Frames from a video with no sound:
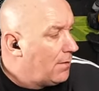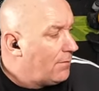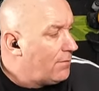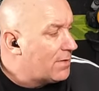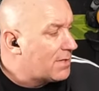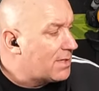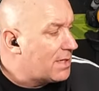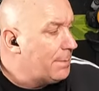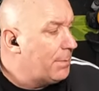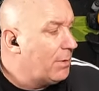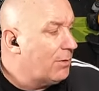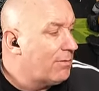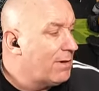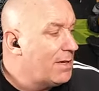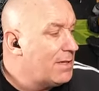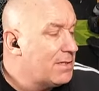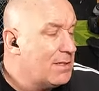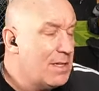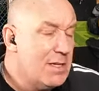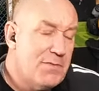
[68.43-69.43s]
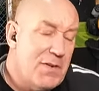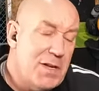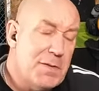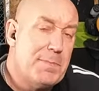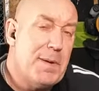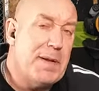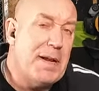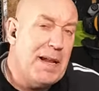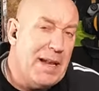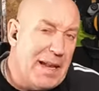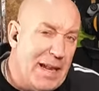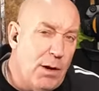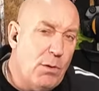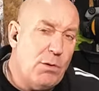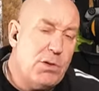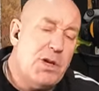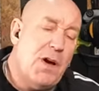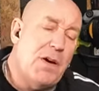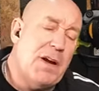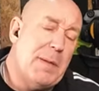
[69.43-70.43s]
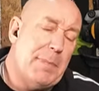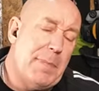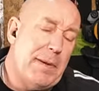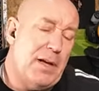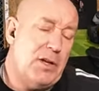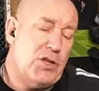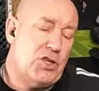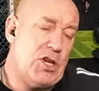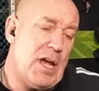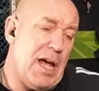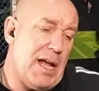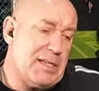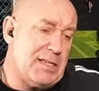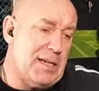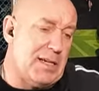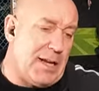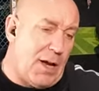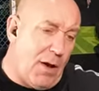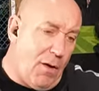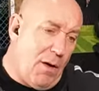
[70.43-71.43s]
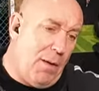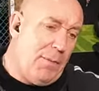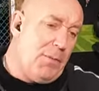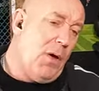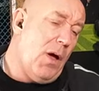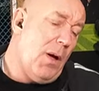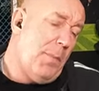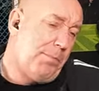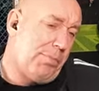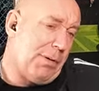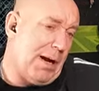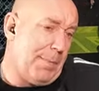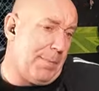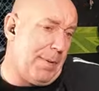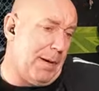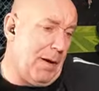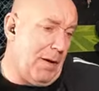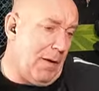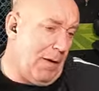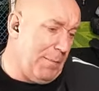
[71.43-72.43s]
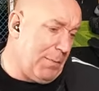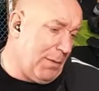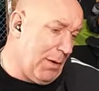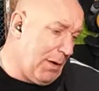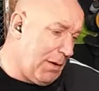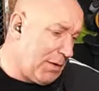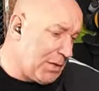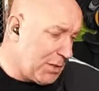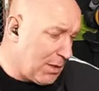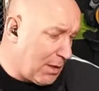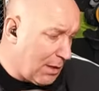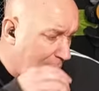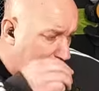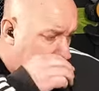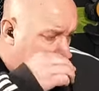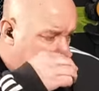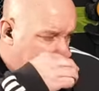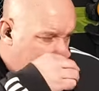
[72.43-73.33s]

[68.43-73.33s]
The simple reason is there's been a little tiny bit of chatter. Now, I'm not a prepper, I'm not a